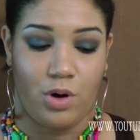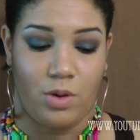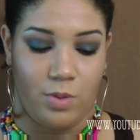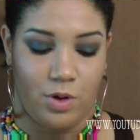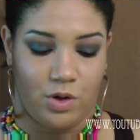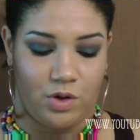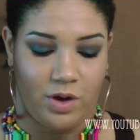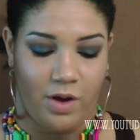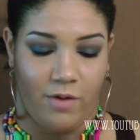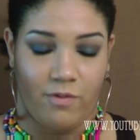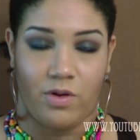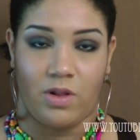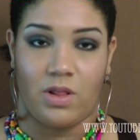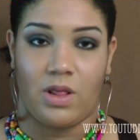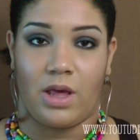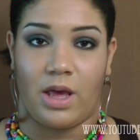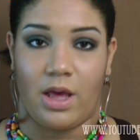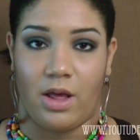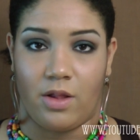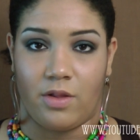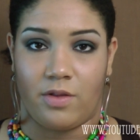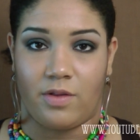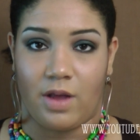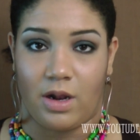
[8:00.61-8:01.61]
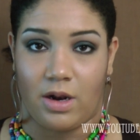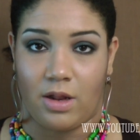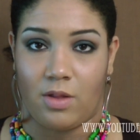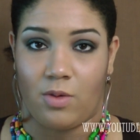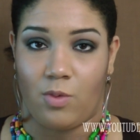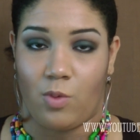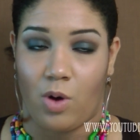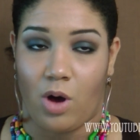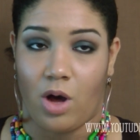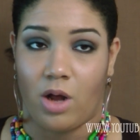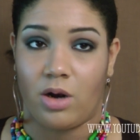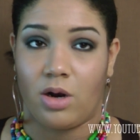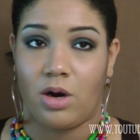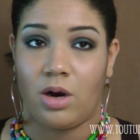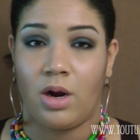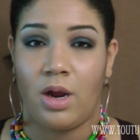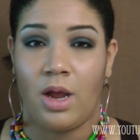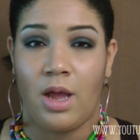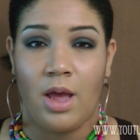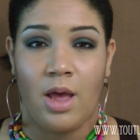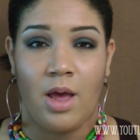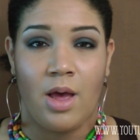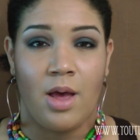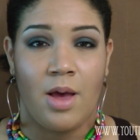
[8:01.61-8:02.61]
pretty much everything else out of the
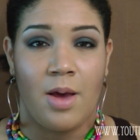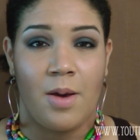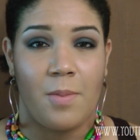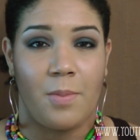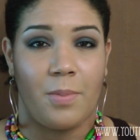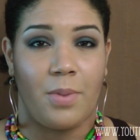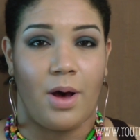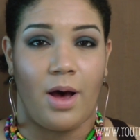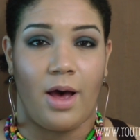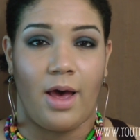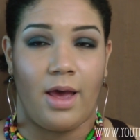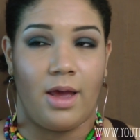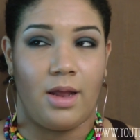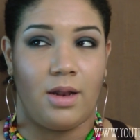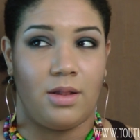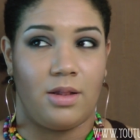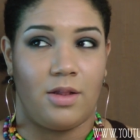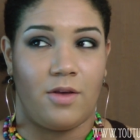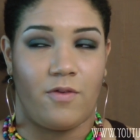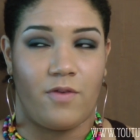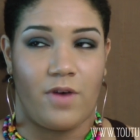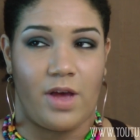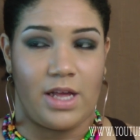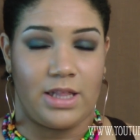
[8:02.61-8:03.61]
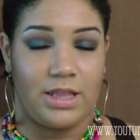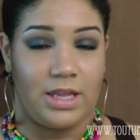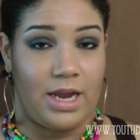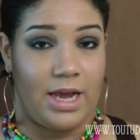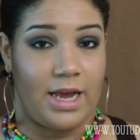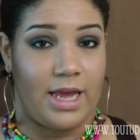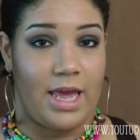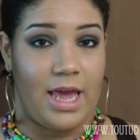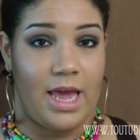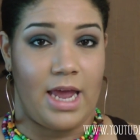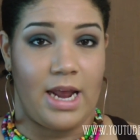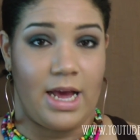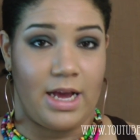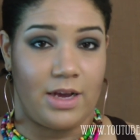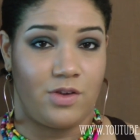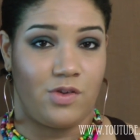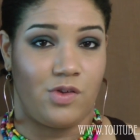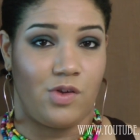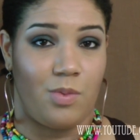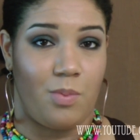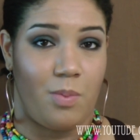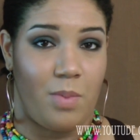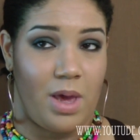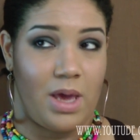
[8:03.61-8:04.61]
water. But the fact that I can't
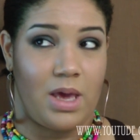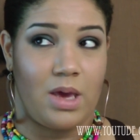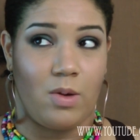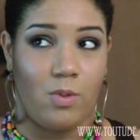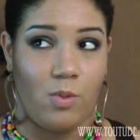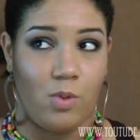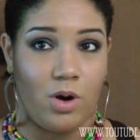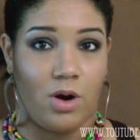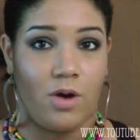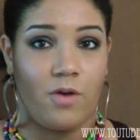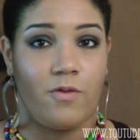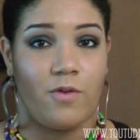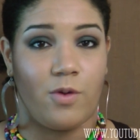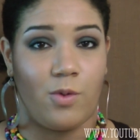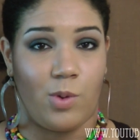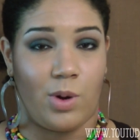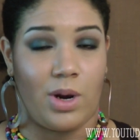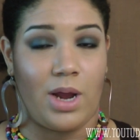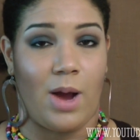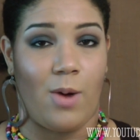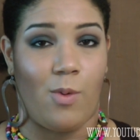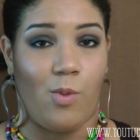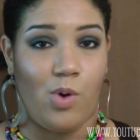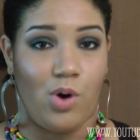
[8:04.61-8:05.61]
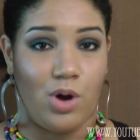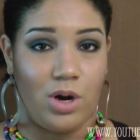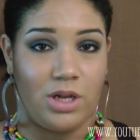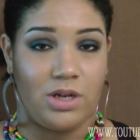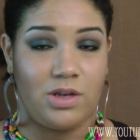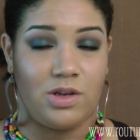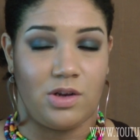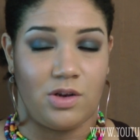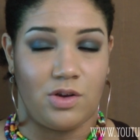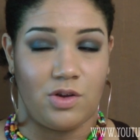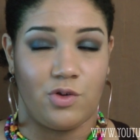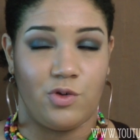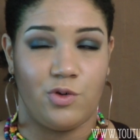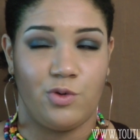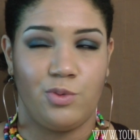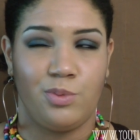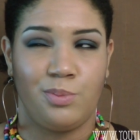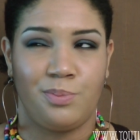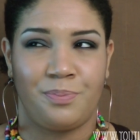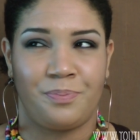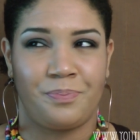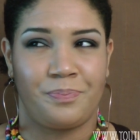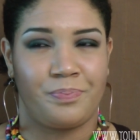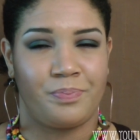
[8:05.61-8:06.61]
actually make it work for what I want it to
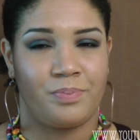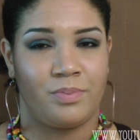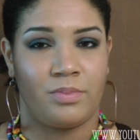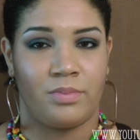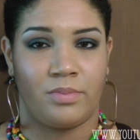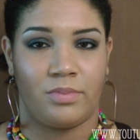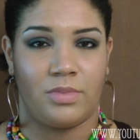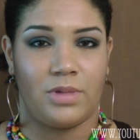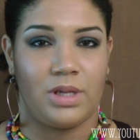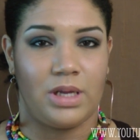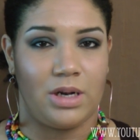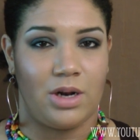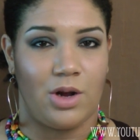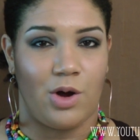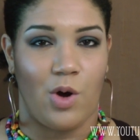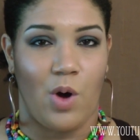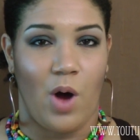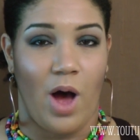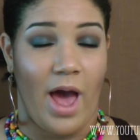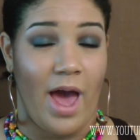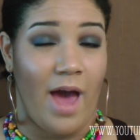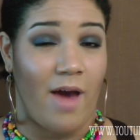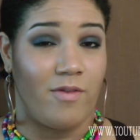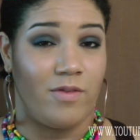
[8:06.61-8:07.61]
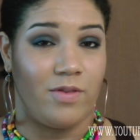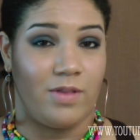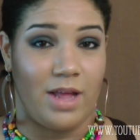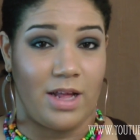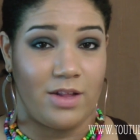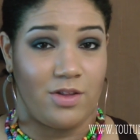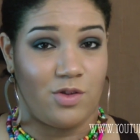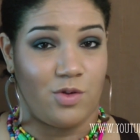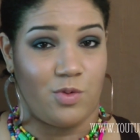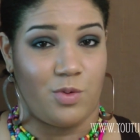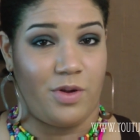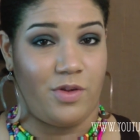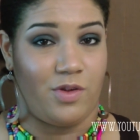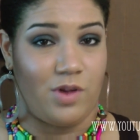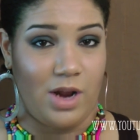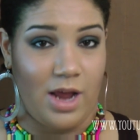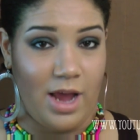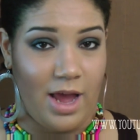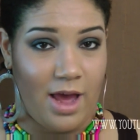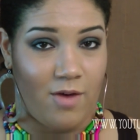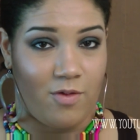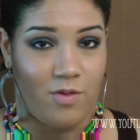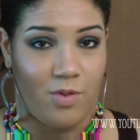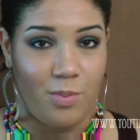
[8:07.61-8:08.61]
do, you know, that's the reason
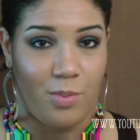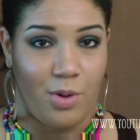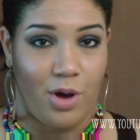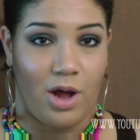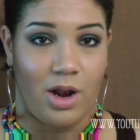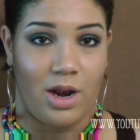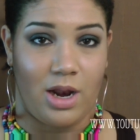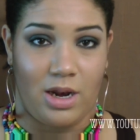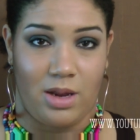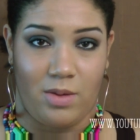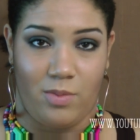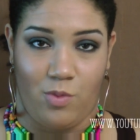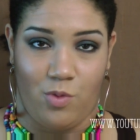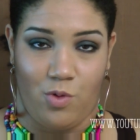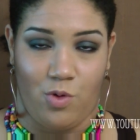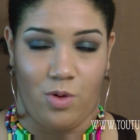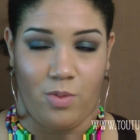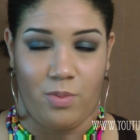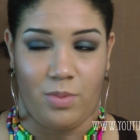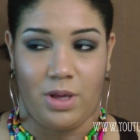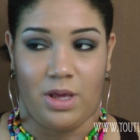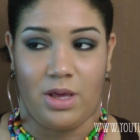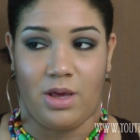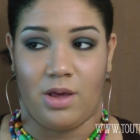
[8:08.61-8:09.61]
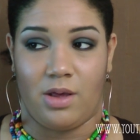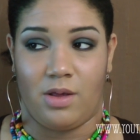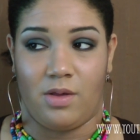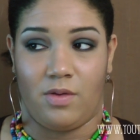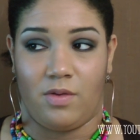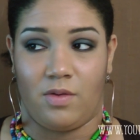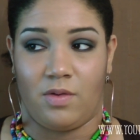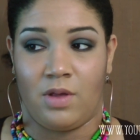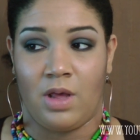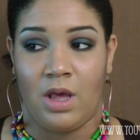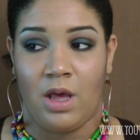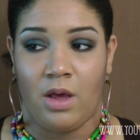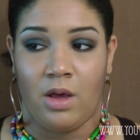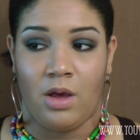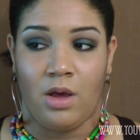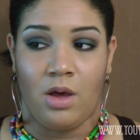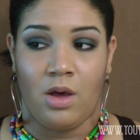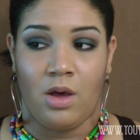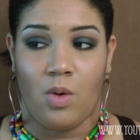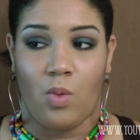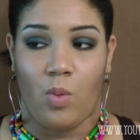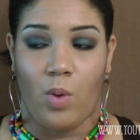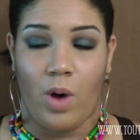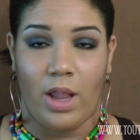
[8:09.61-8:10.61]
I haven't bought any more, because
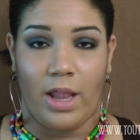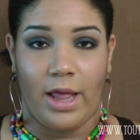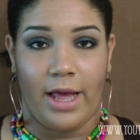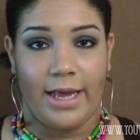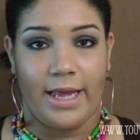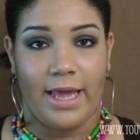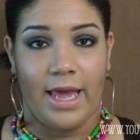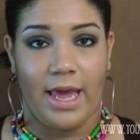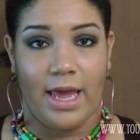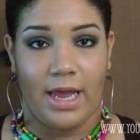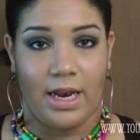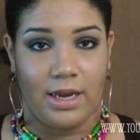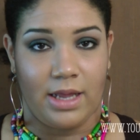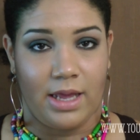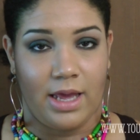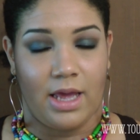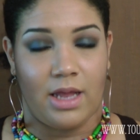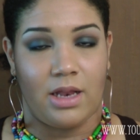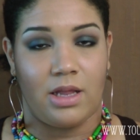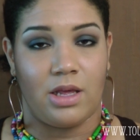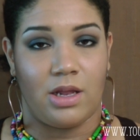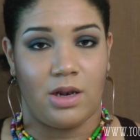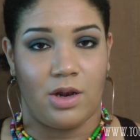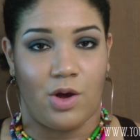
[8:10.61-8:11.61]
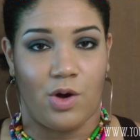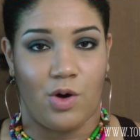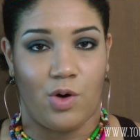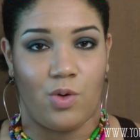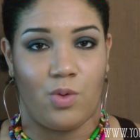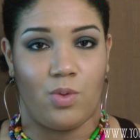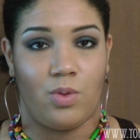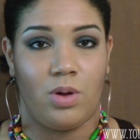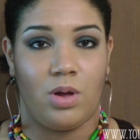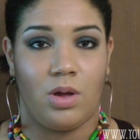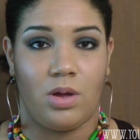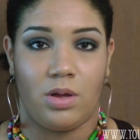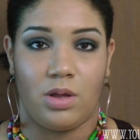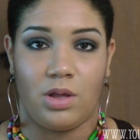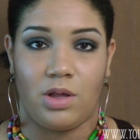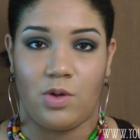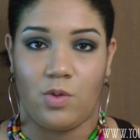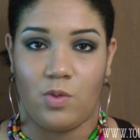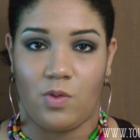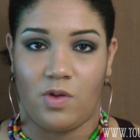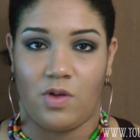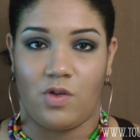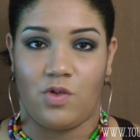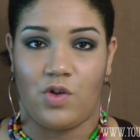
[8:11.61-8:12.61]
while I can get, you know,
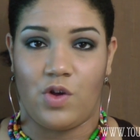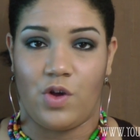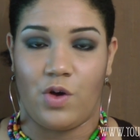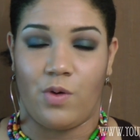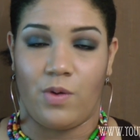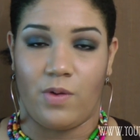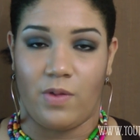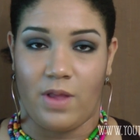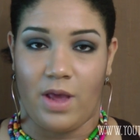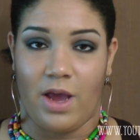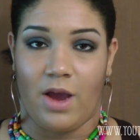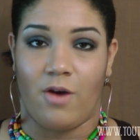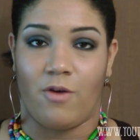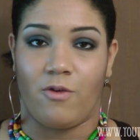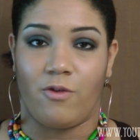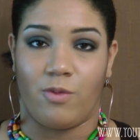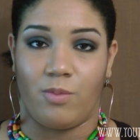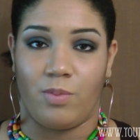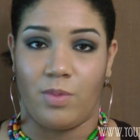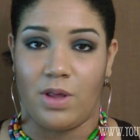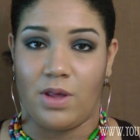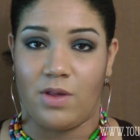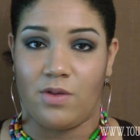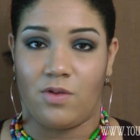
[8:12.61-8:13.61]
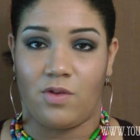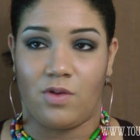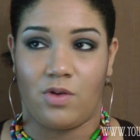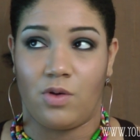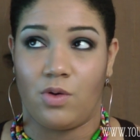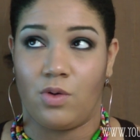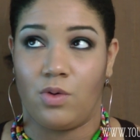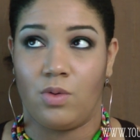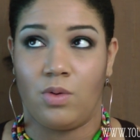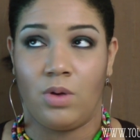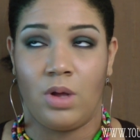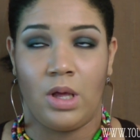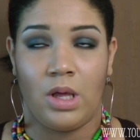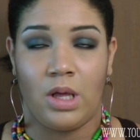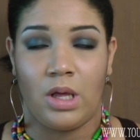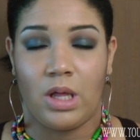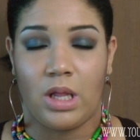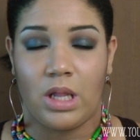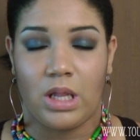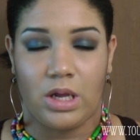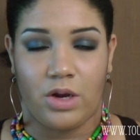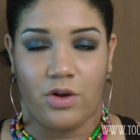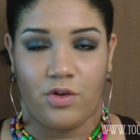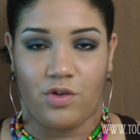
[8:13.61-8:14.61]
usage here and there from these two,
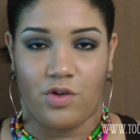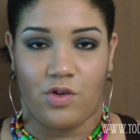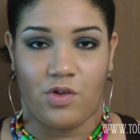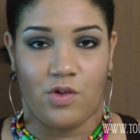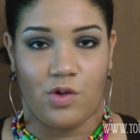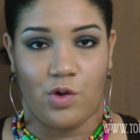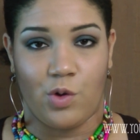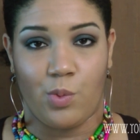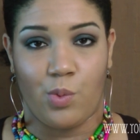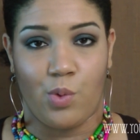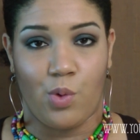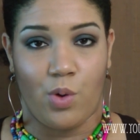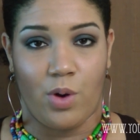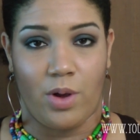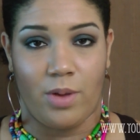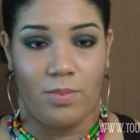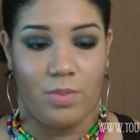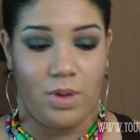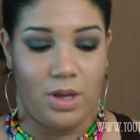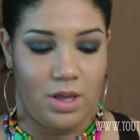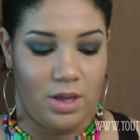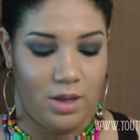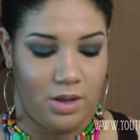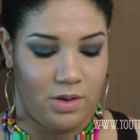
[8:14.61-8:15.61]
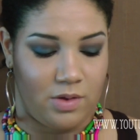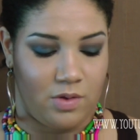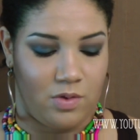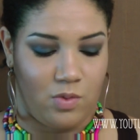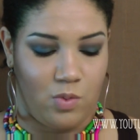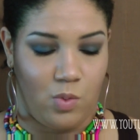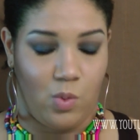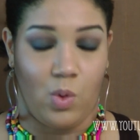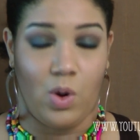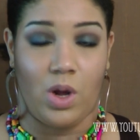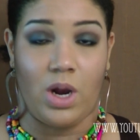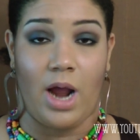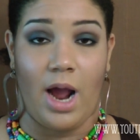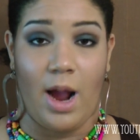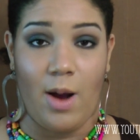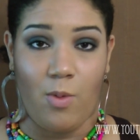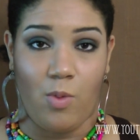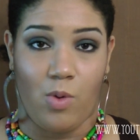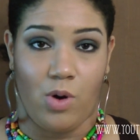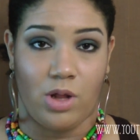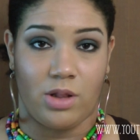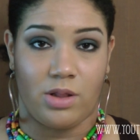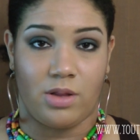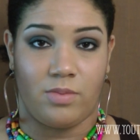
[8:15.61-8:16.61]
there's just no point, because what I
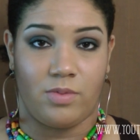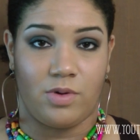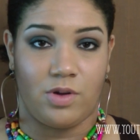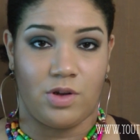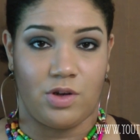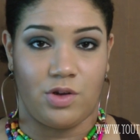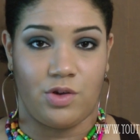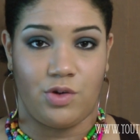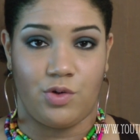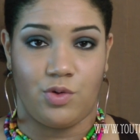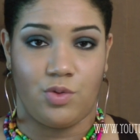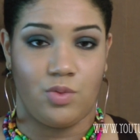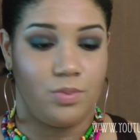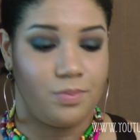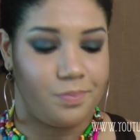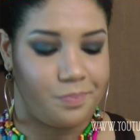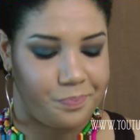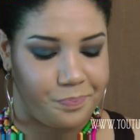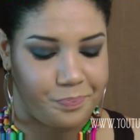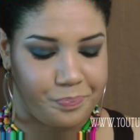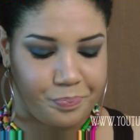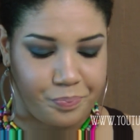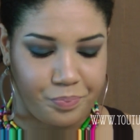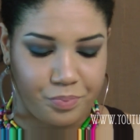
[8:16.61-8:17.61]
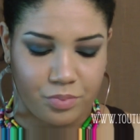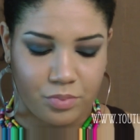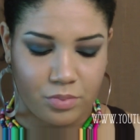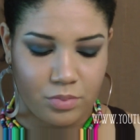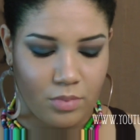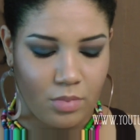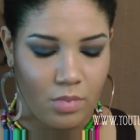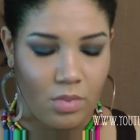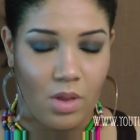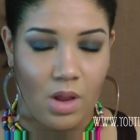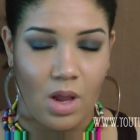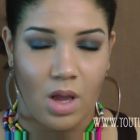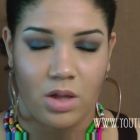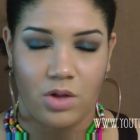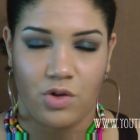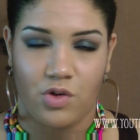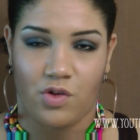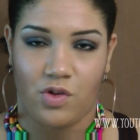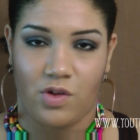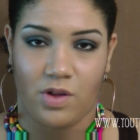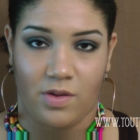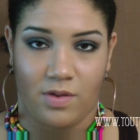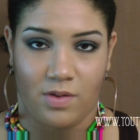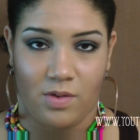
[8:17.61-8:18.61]
want them to do
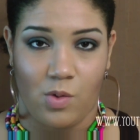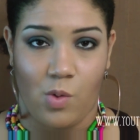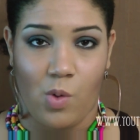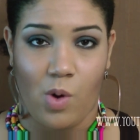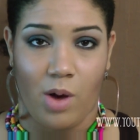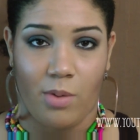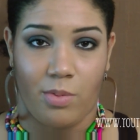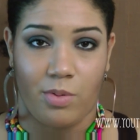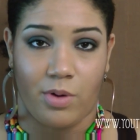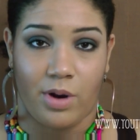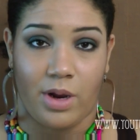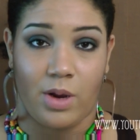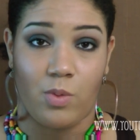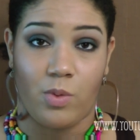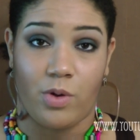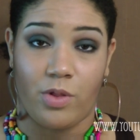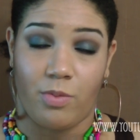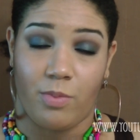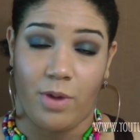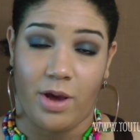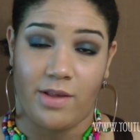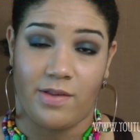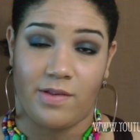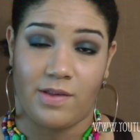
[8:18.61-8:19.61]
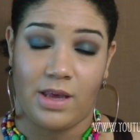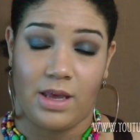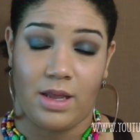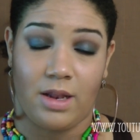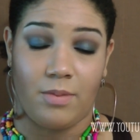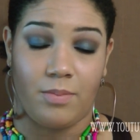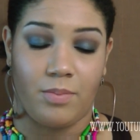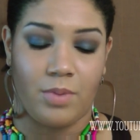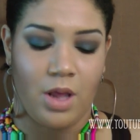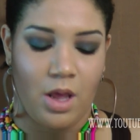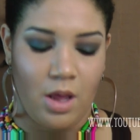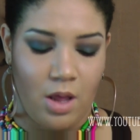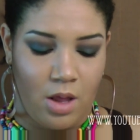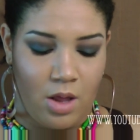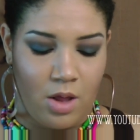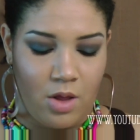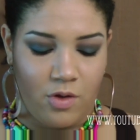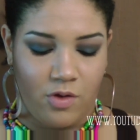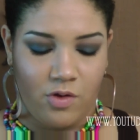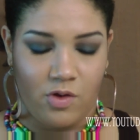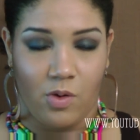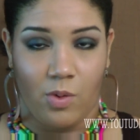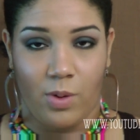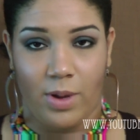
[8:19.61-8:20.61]
just doesn't cooperate with my skin.
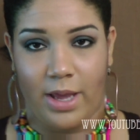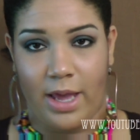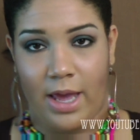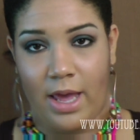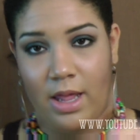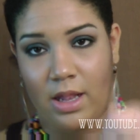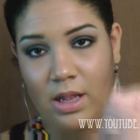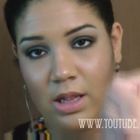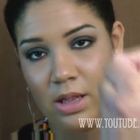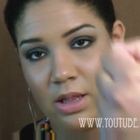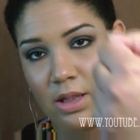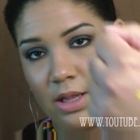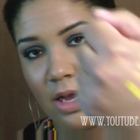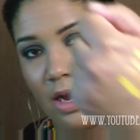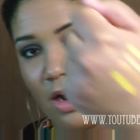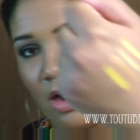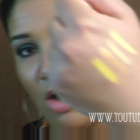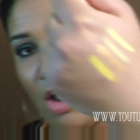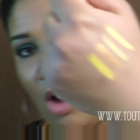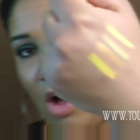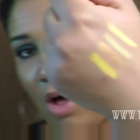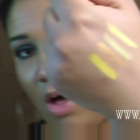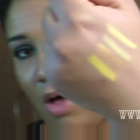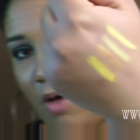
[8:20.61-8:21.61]
So again, they're